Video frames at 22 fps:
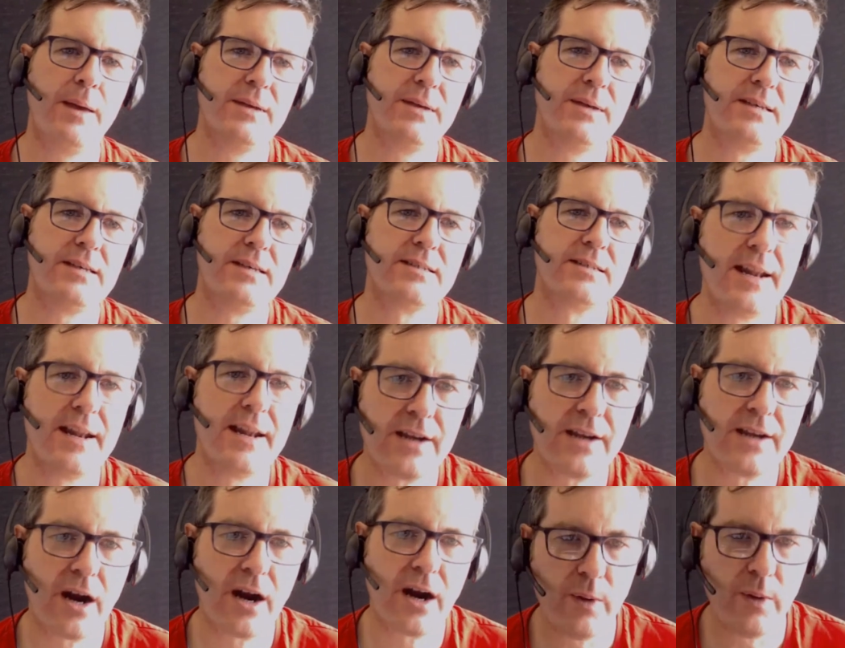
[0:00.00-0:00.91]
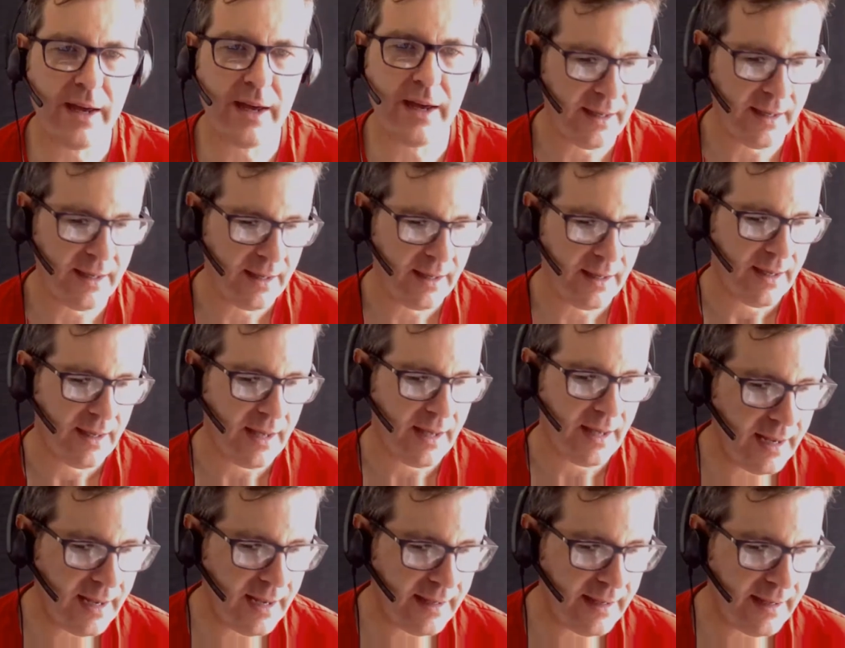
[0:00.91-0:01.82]
maybe sent our way
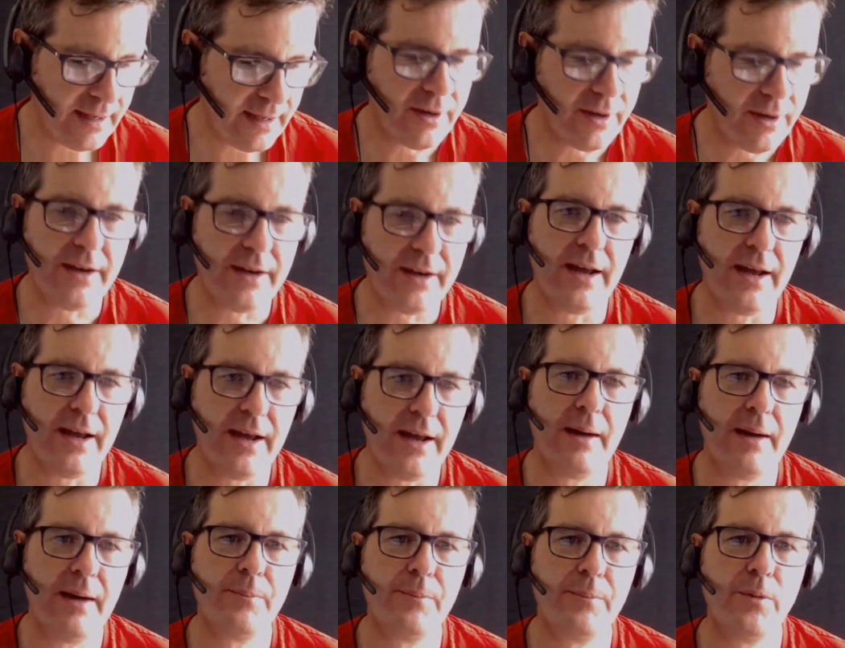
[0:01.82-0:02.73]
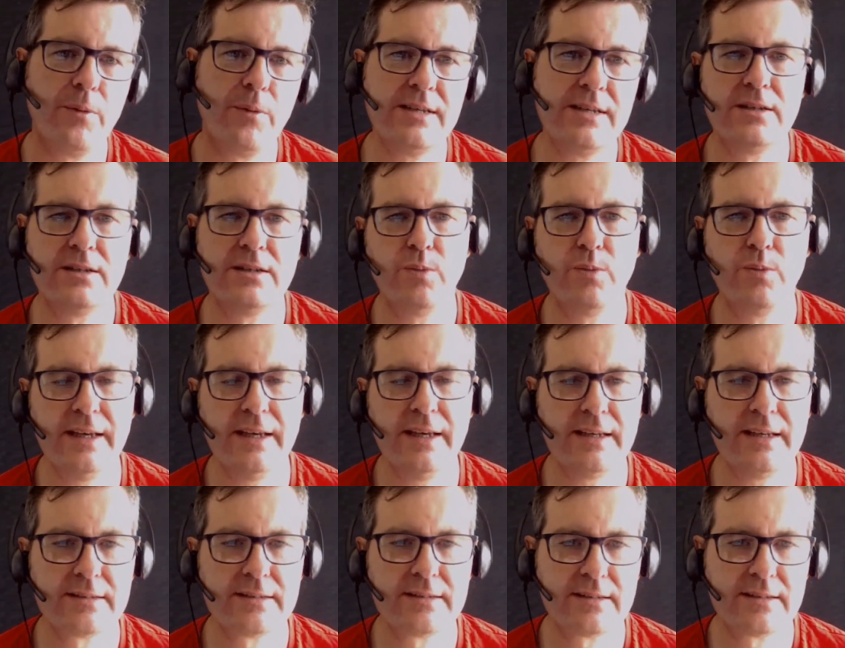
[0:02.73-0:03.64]
in recent
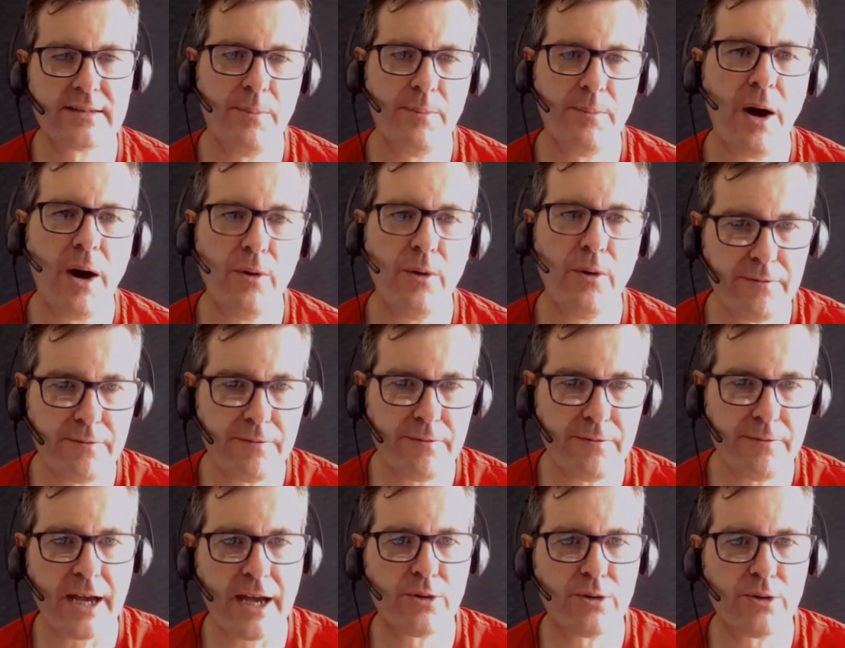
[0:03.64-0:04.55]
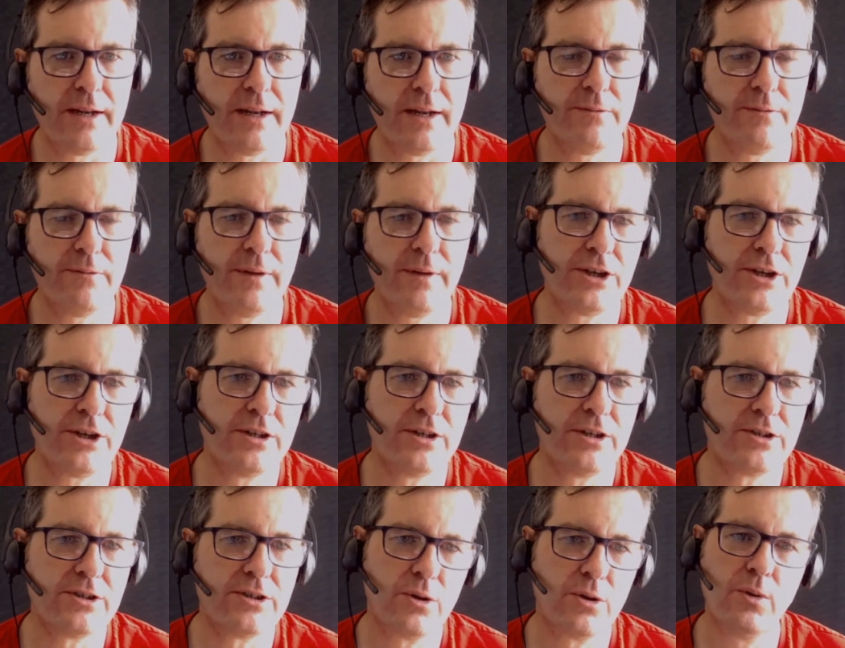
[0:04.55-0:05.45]
weeks about effectual
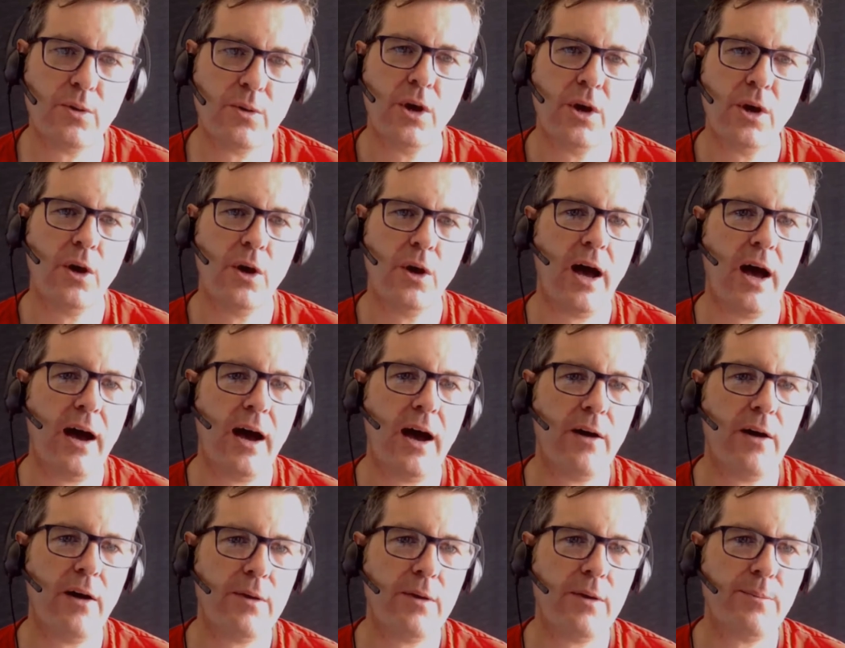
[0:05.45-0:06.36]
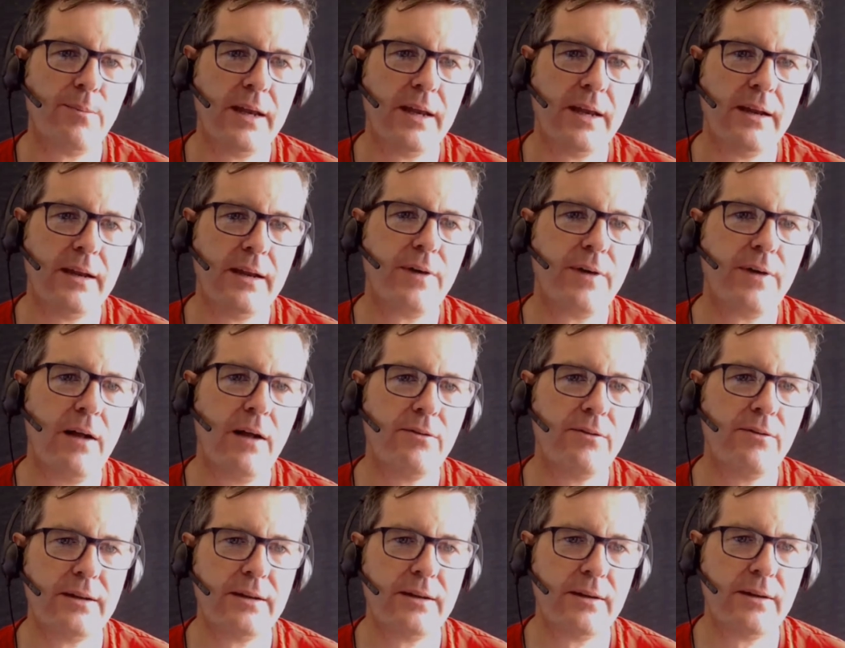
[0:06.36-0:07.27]
innovation. So we've been
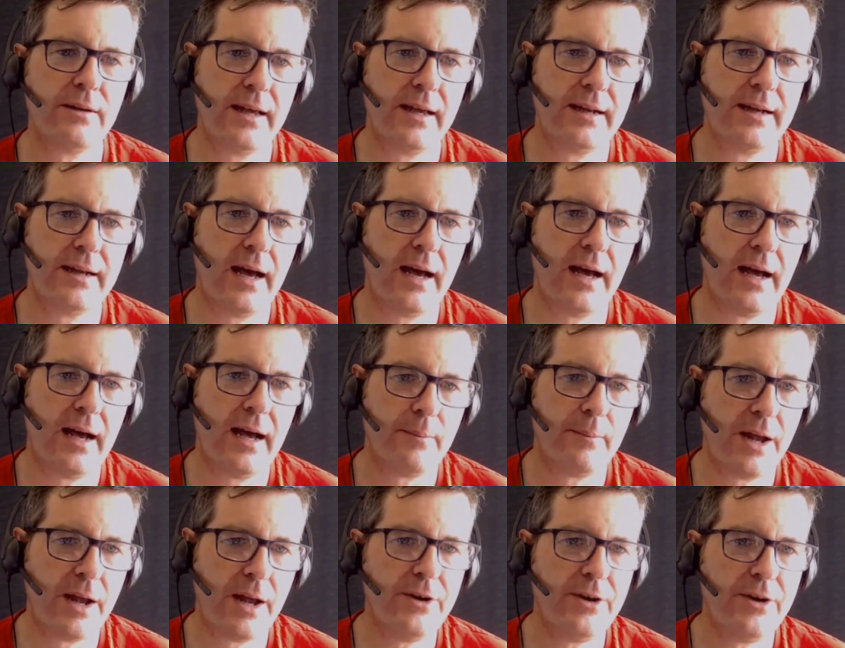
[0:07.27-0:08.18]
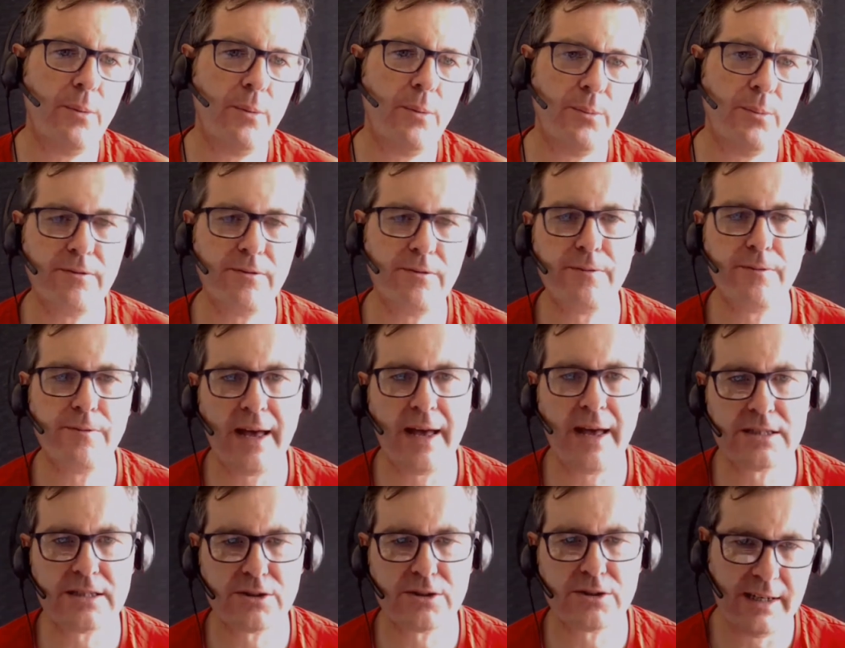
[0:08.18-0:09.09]
involved in a number of
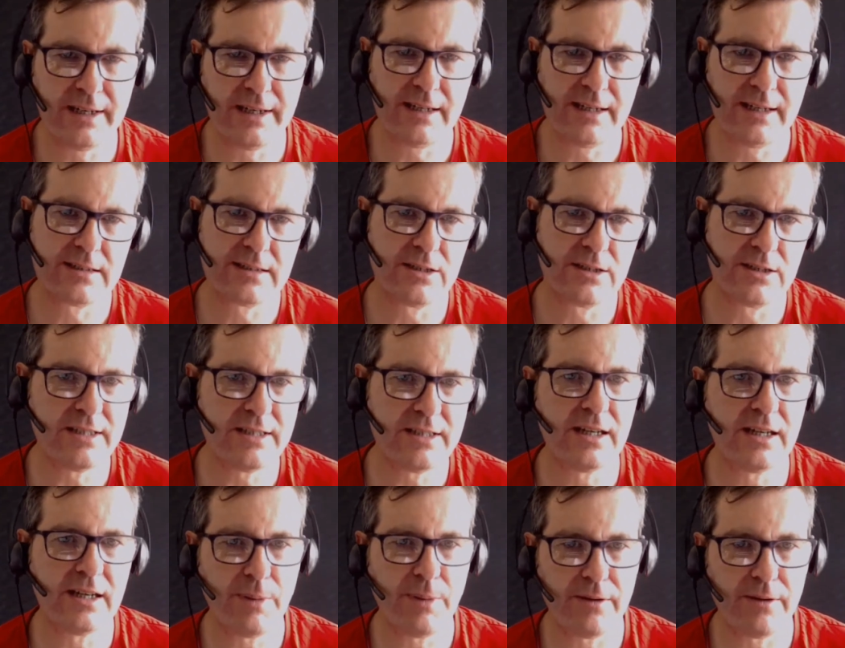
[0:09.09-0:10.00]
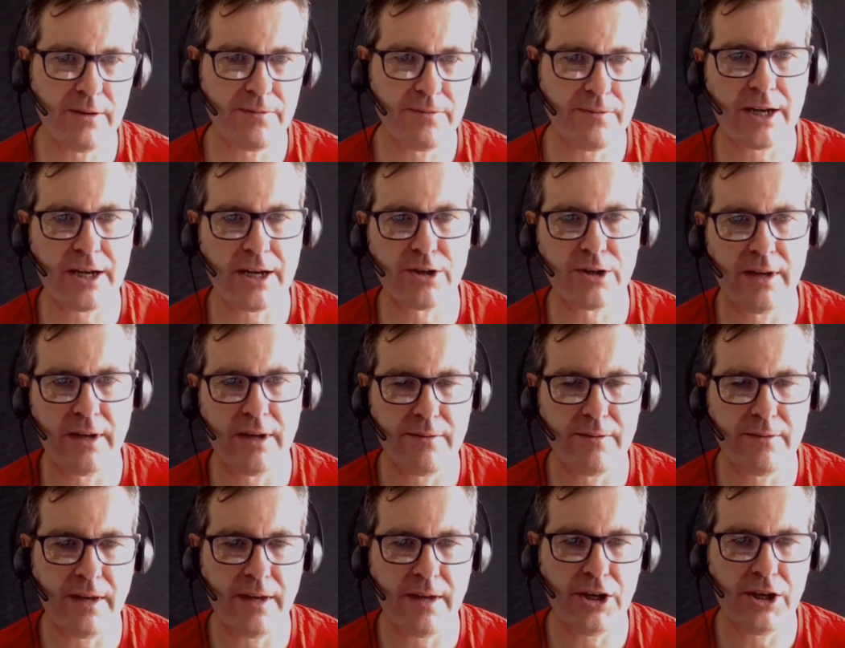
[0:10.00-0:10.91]
events recently about effectual
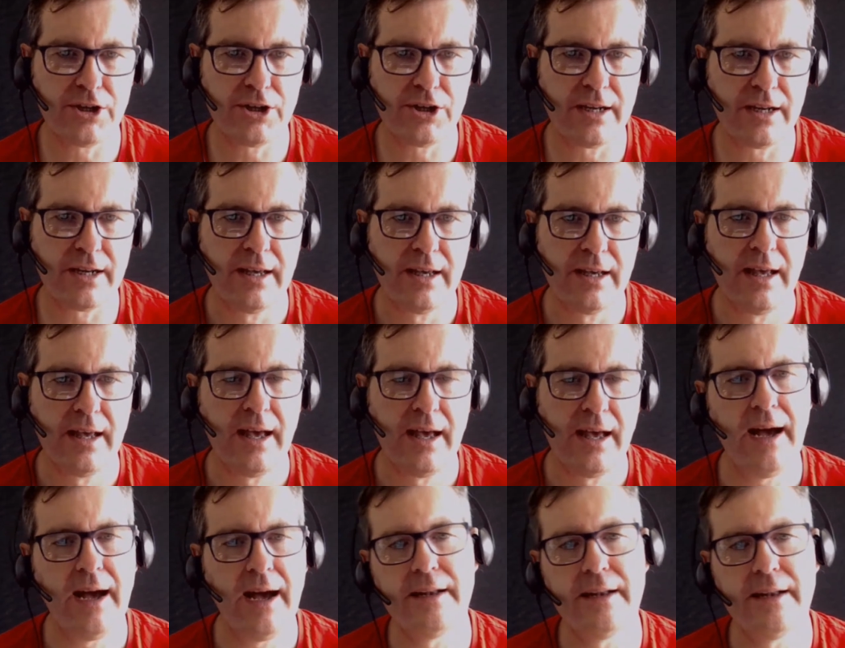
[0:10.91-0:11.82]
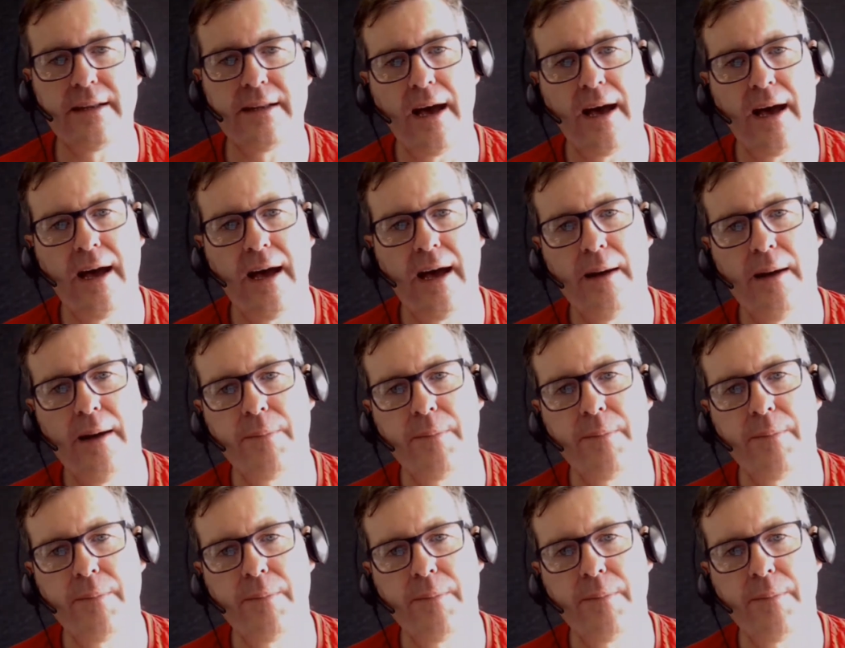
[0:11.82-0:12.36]
innovation, and